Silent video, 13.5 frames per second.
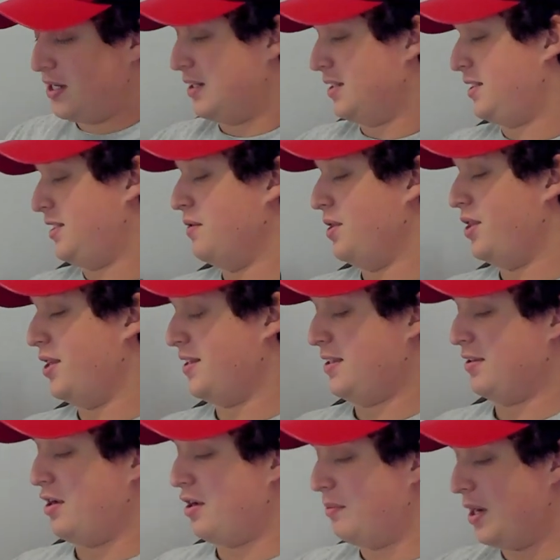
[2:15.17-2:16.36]
Let's see what this is
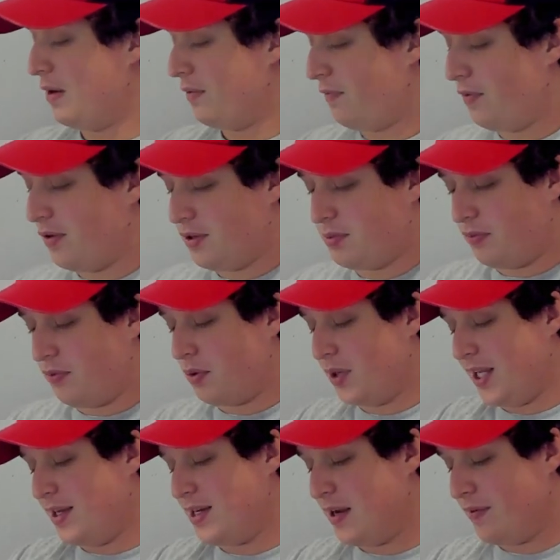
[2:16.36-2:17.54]
all about first before we
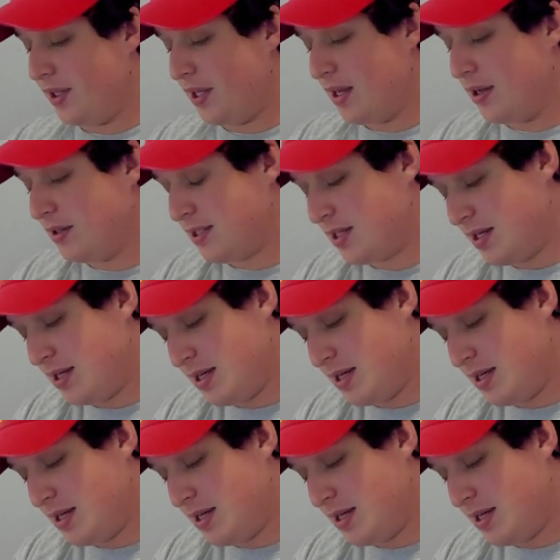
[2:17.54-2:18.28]
get into everything else.